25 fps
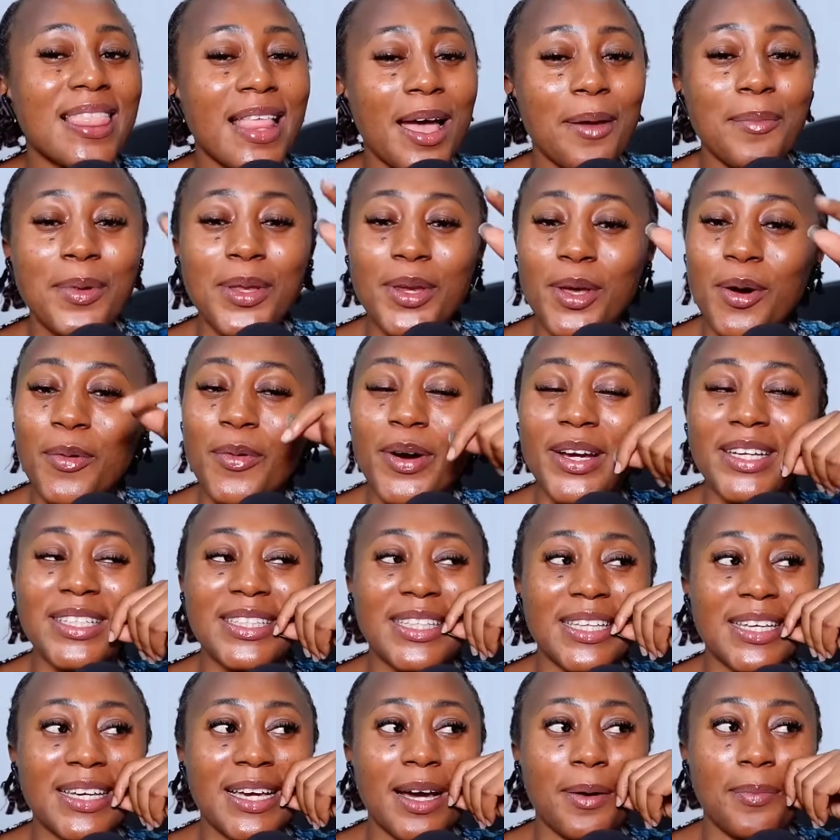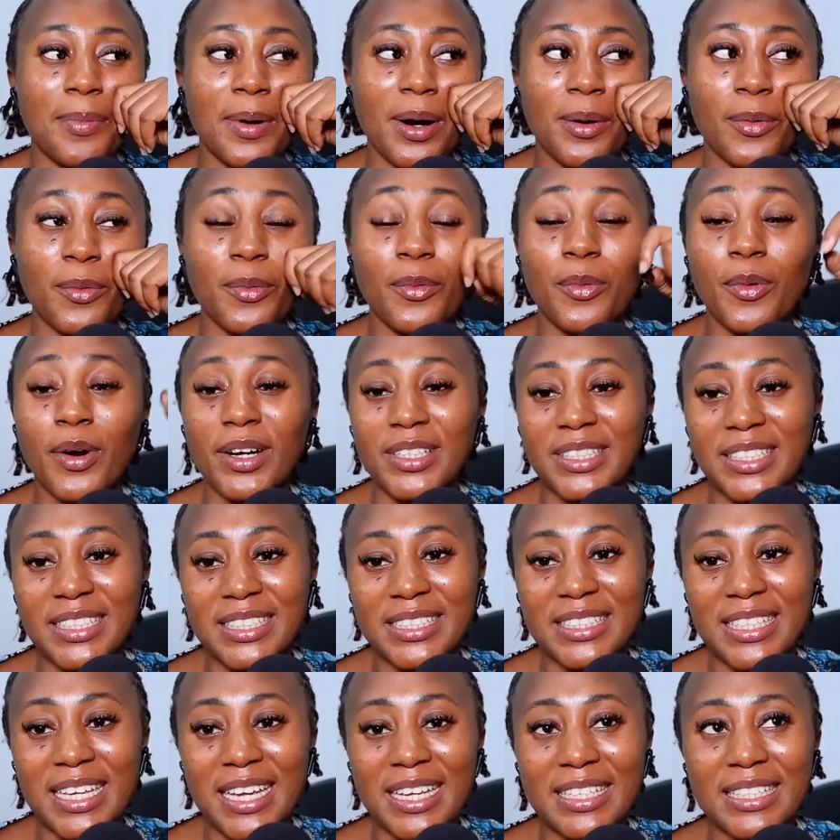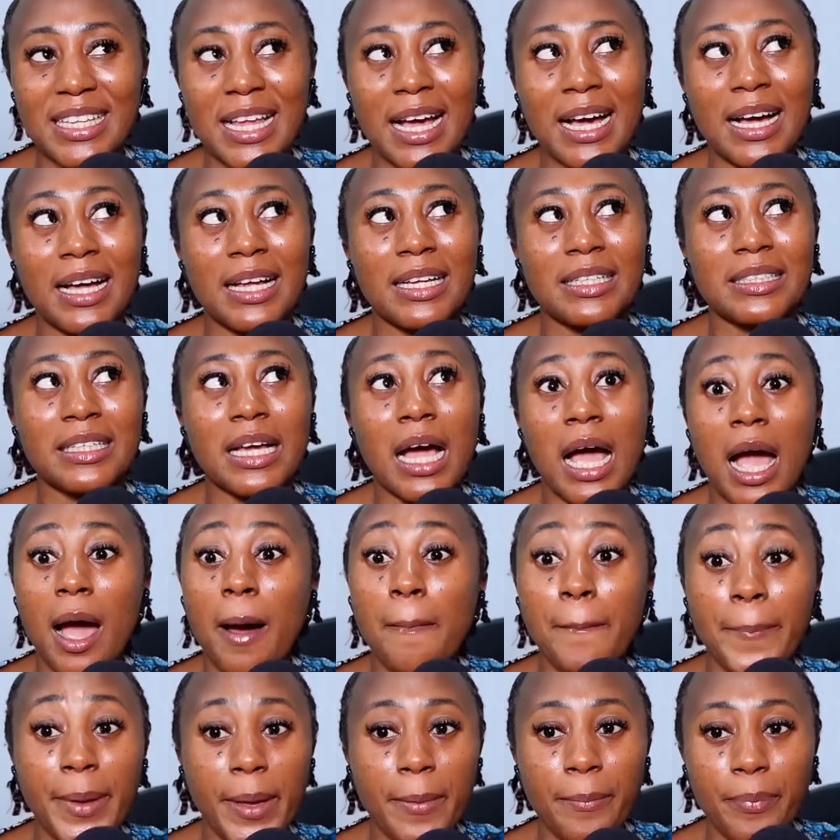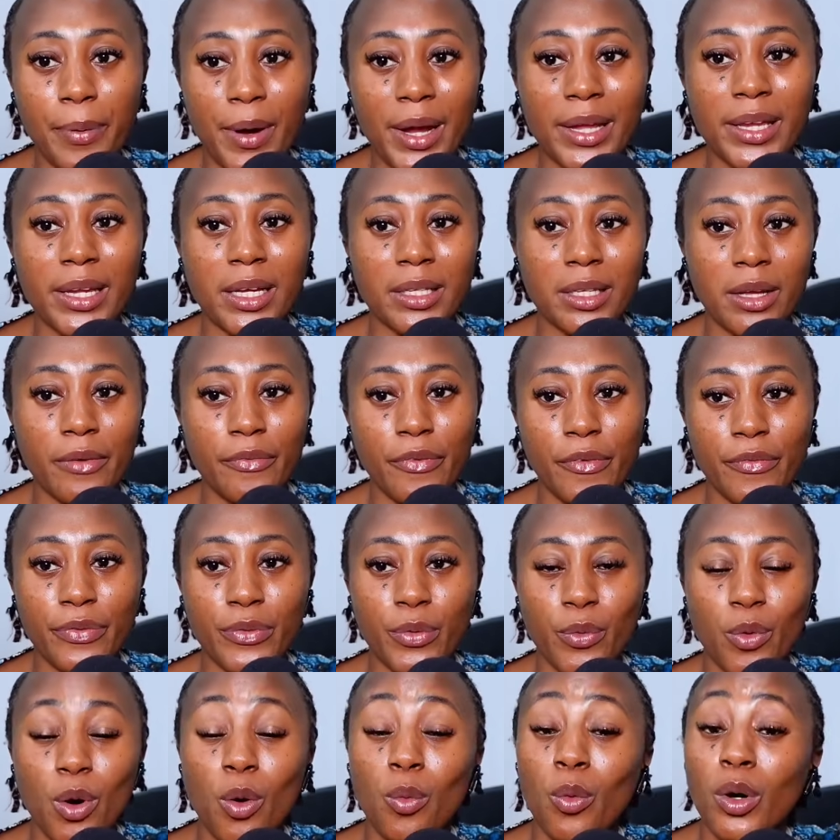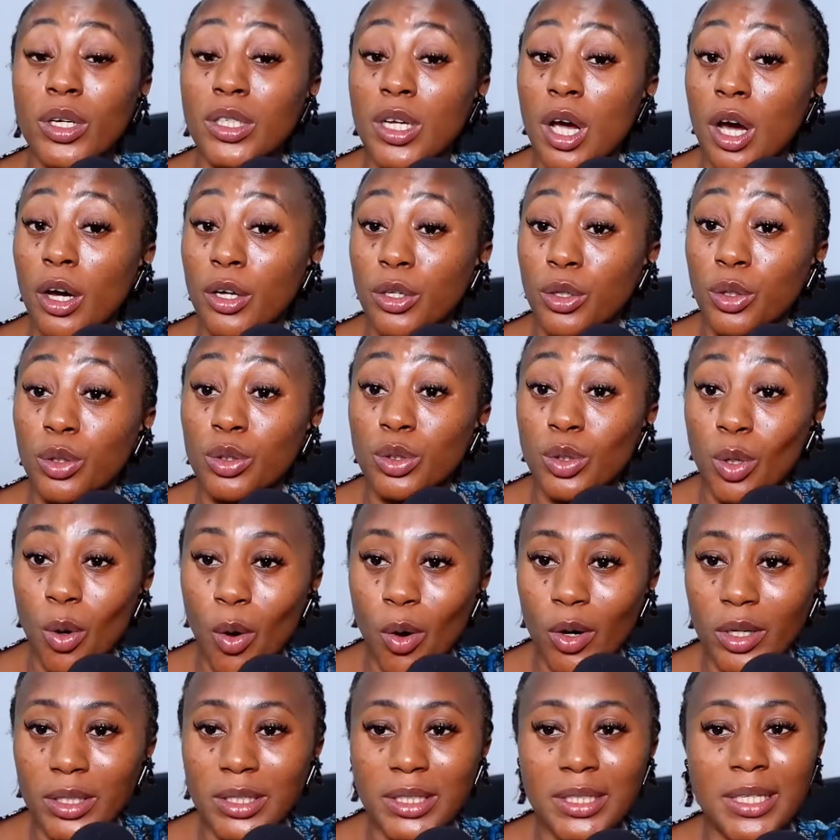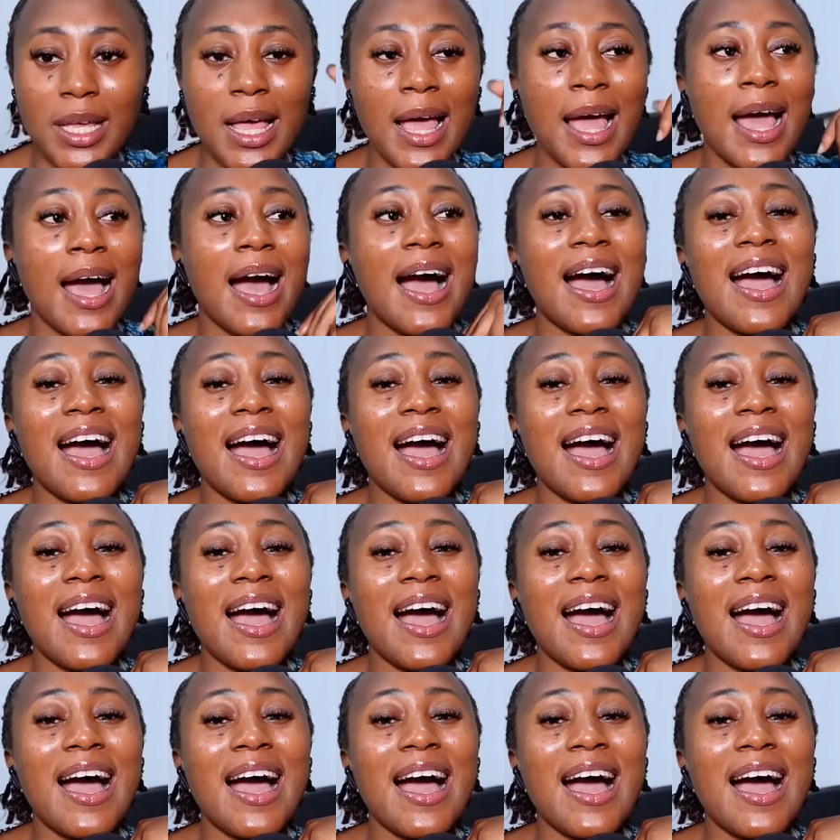Let me know what you think about what she said and her being pregnant at 51. What are your thoughts?